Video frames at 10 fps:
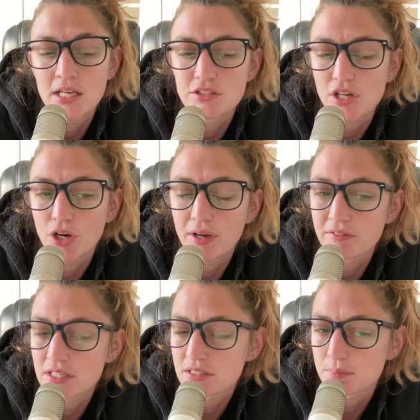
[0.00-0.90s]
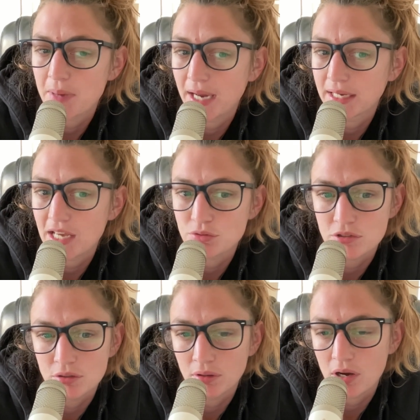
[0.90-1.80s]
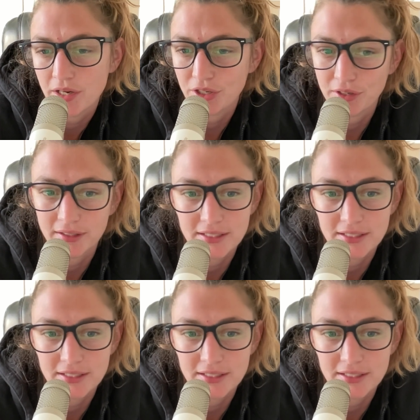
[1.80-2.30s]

So if this podcast was too long and you didn't